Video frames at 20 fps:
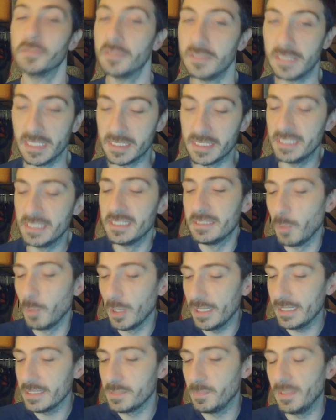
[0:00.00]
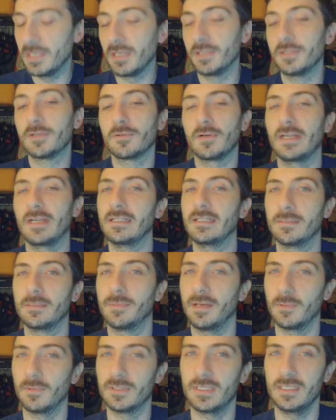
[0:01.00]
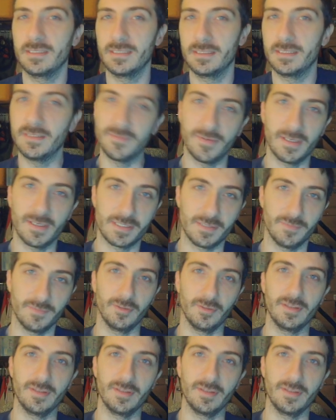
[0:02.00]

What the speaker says: This is what has been underrated about what they did defensively.